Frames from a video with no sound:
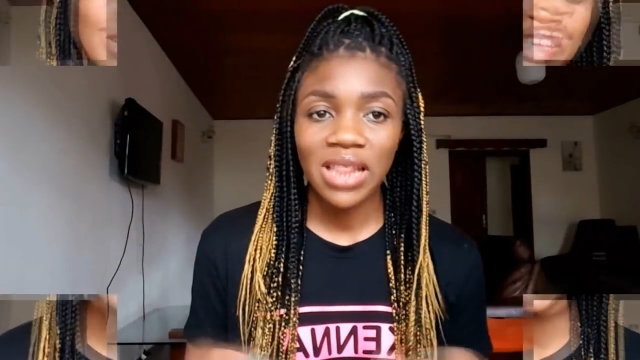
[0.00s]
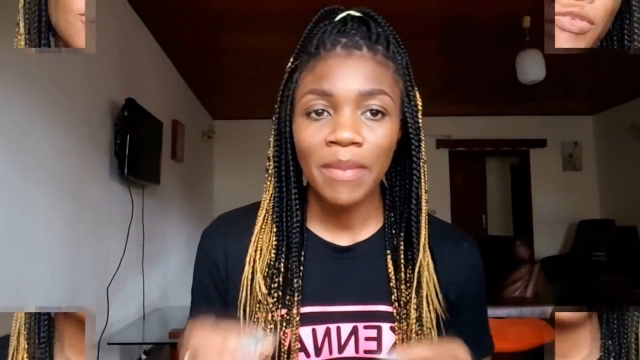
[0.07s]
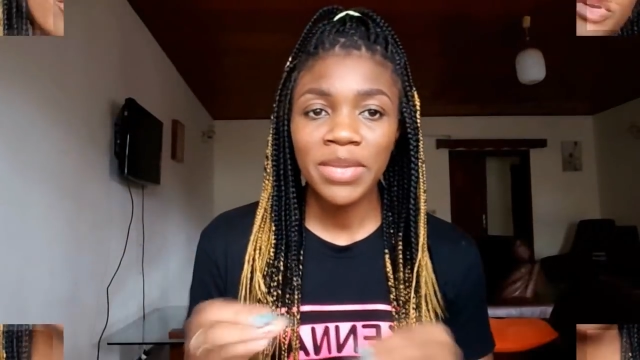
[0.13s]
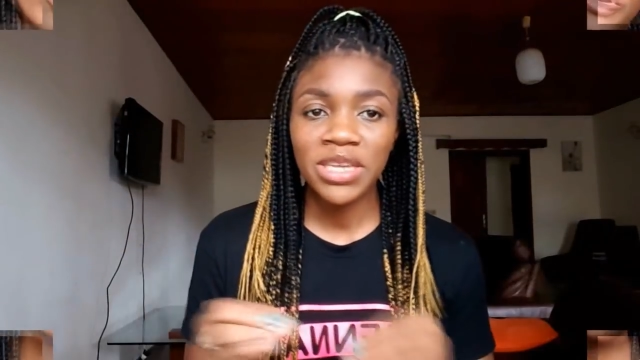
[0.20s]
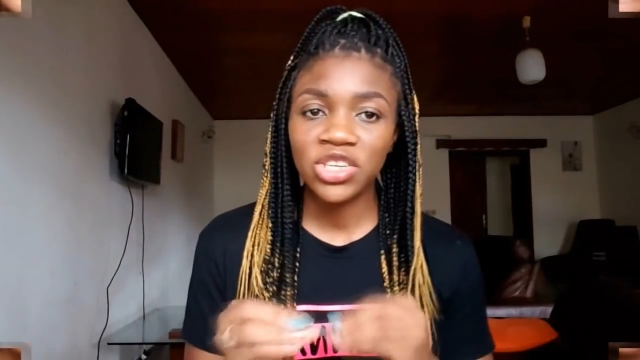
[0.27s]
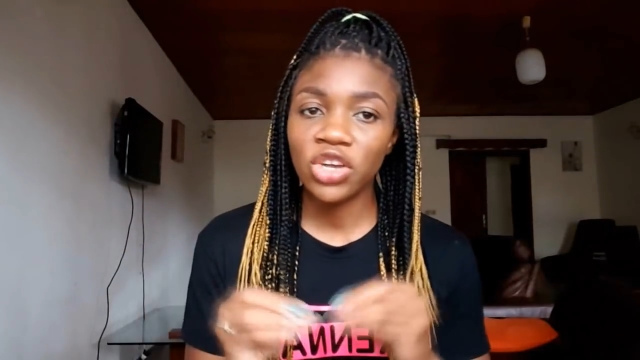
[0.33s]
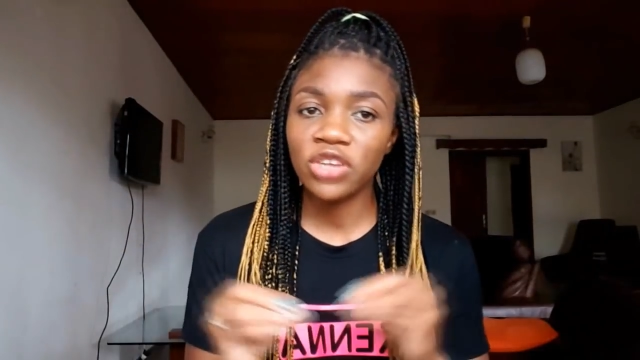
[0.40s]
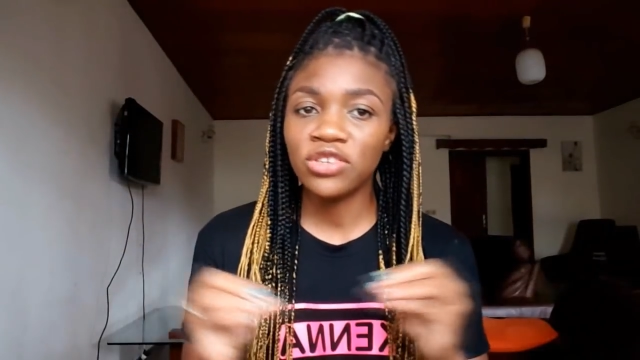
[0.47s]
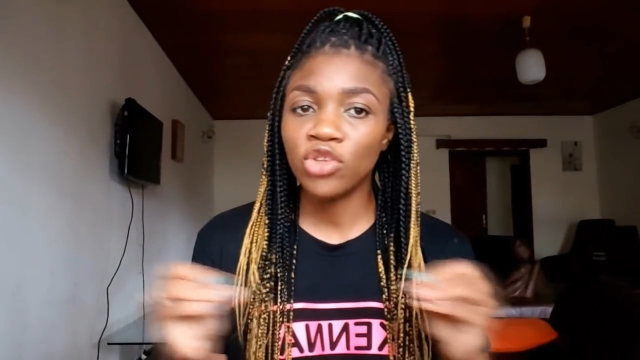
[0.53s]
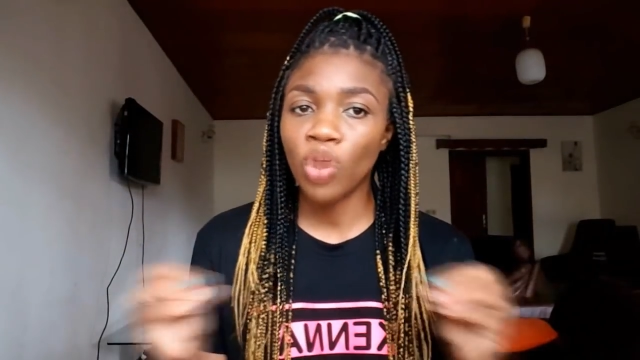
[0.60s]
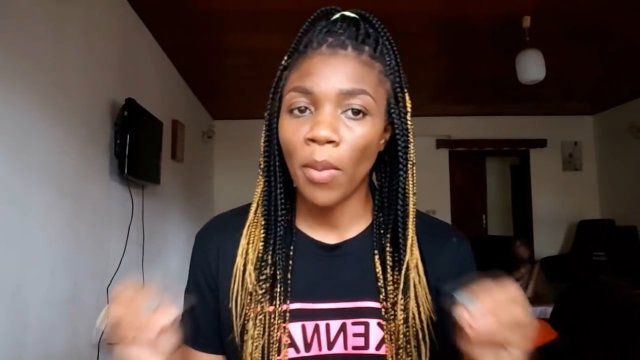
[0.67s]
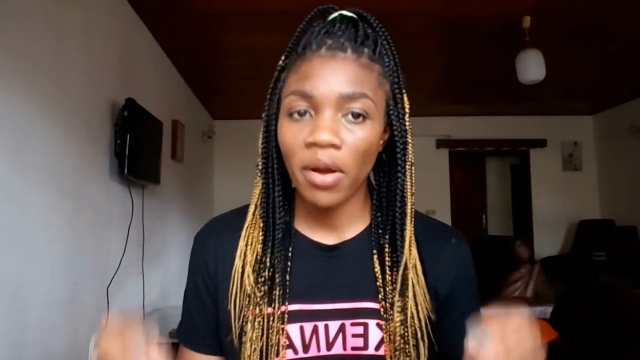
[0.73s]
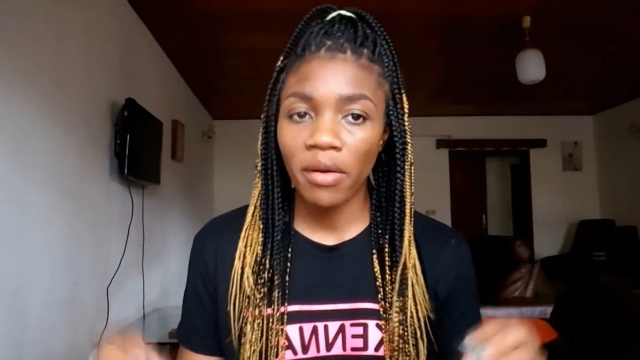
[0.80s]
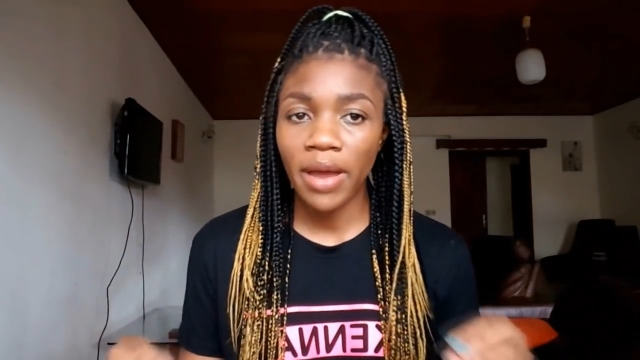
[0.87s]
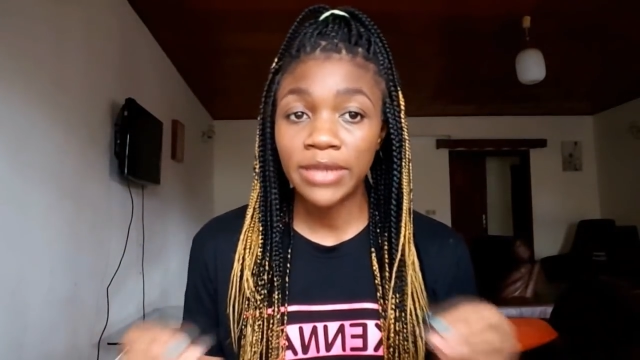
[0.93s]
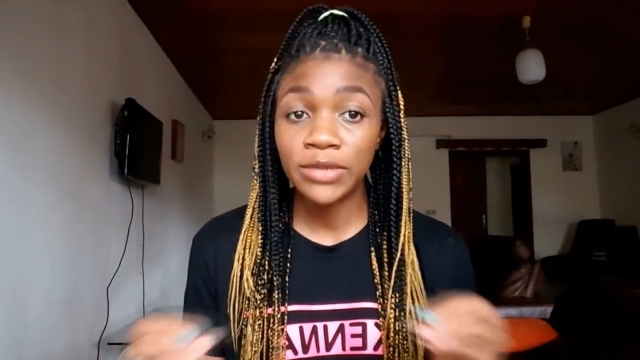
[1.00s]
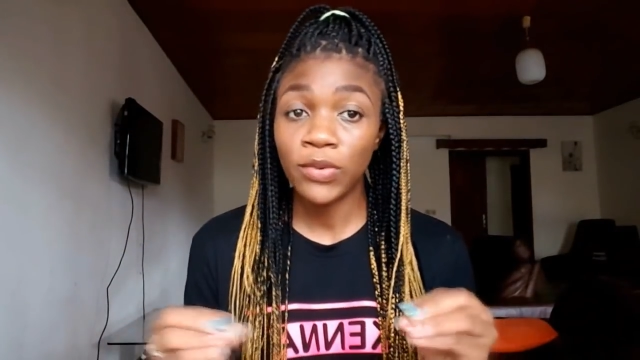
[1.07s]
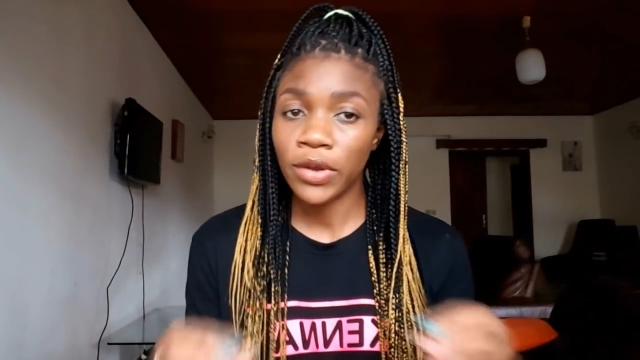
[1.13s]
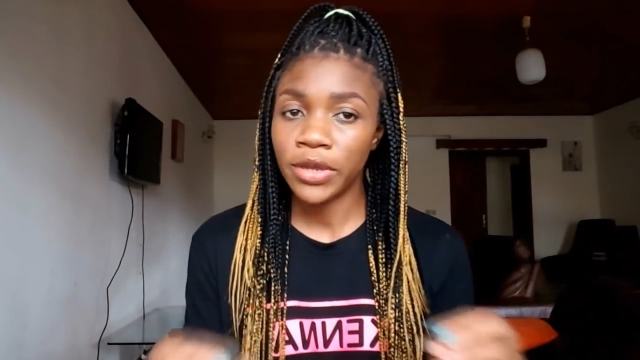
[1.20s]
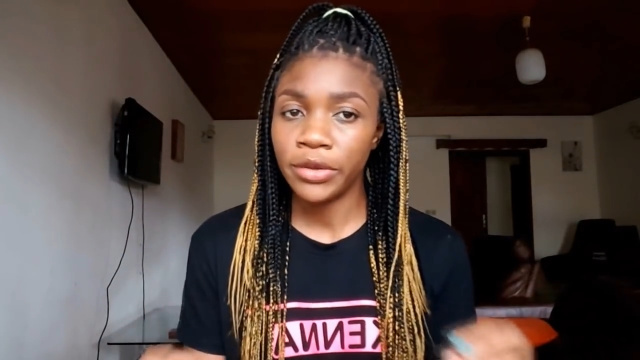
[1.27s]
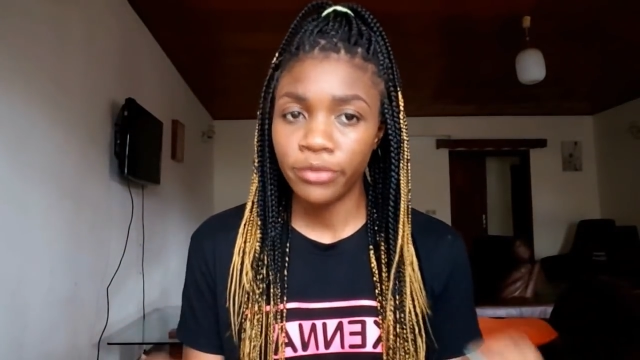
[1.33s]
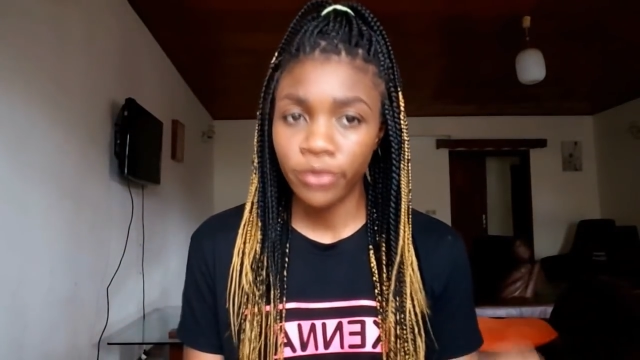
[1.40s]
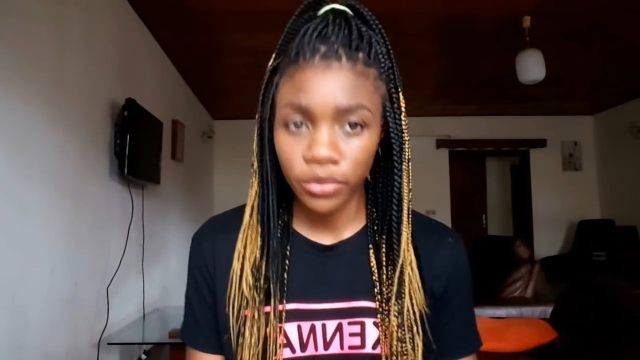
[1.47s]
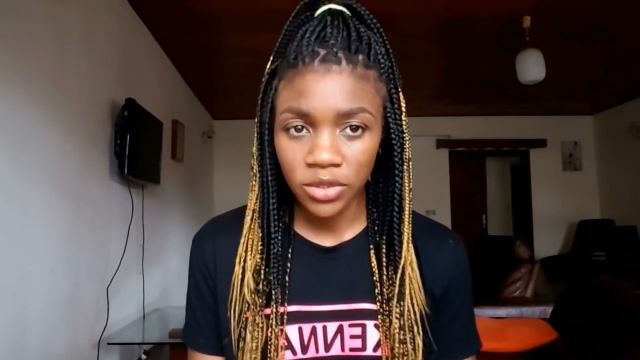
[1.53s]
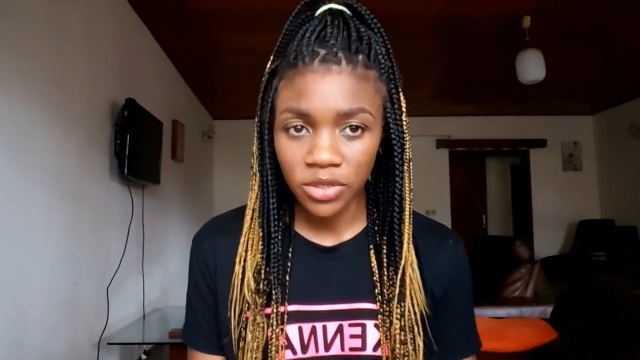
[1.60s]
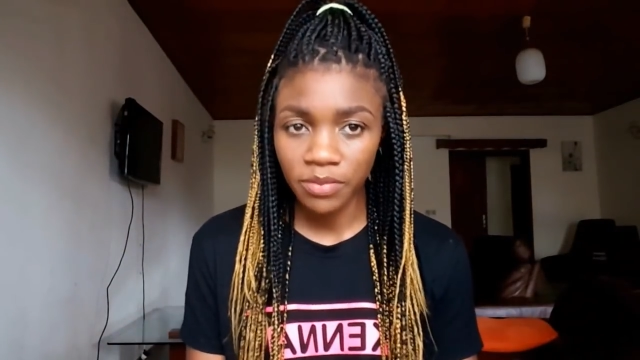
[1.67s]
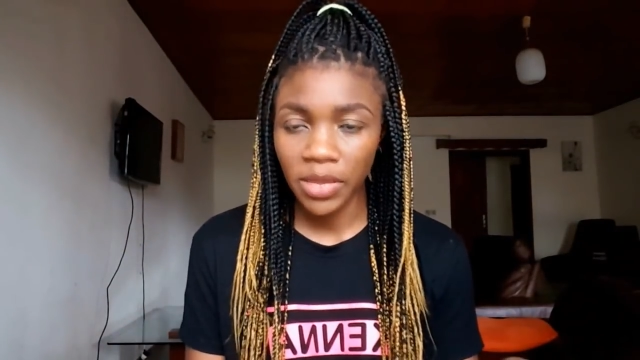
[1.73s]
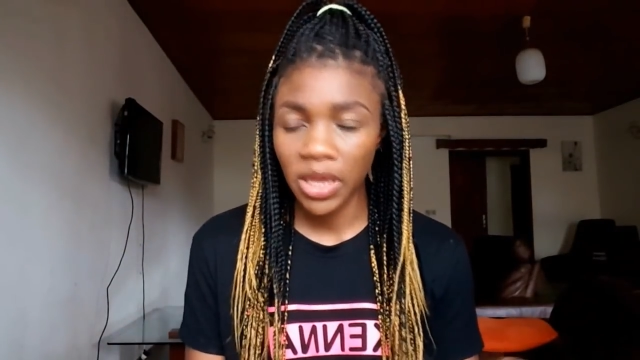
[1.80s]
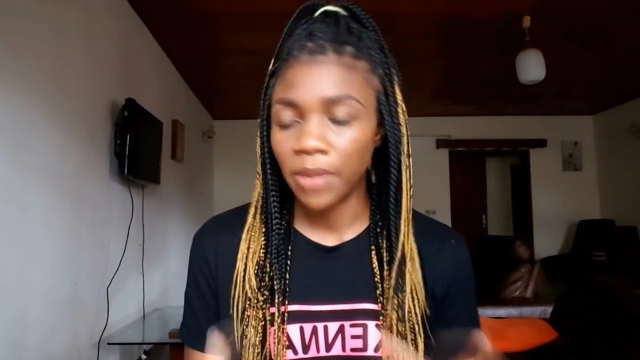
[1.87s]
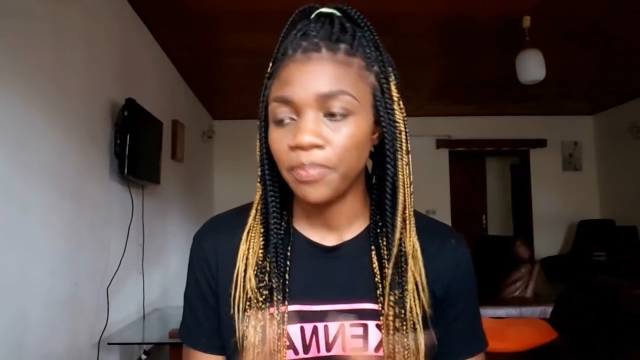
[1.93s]
Let me just summarize what he wrote
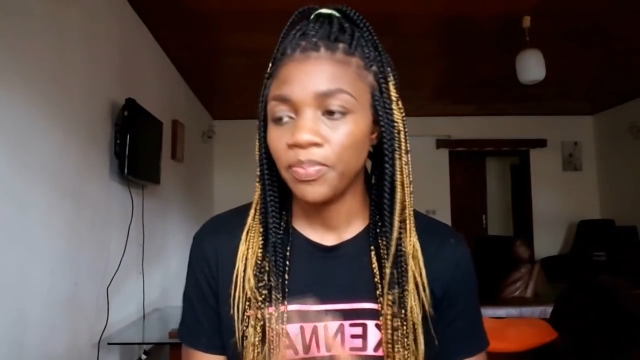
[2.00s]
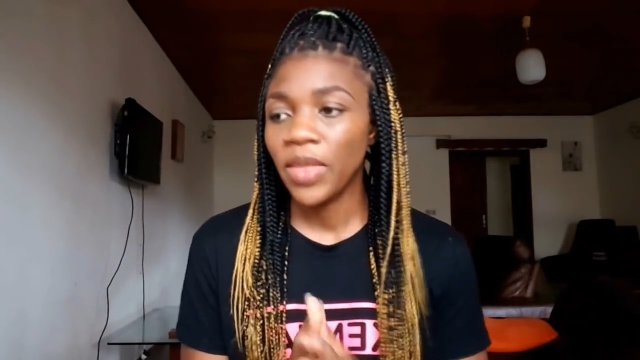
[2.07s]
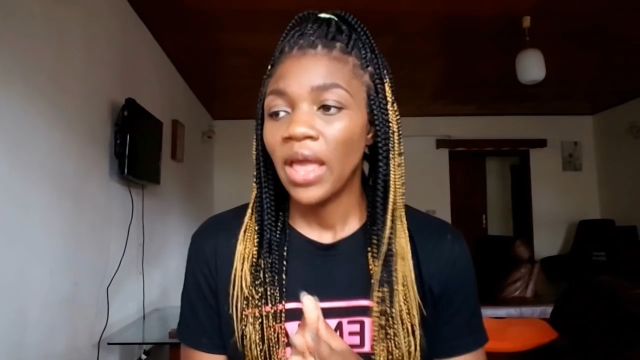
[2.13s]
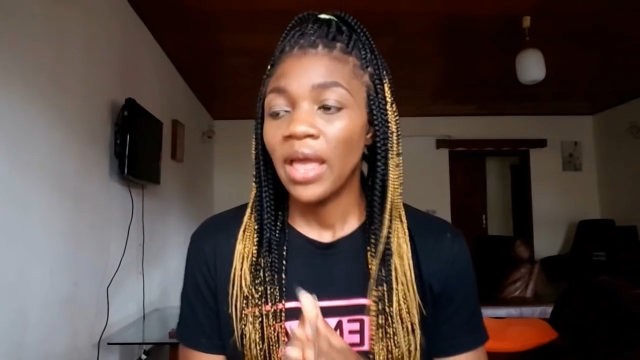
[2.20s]
to me.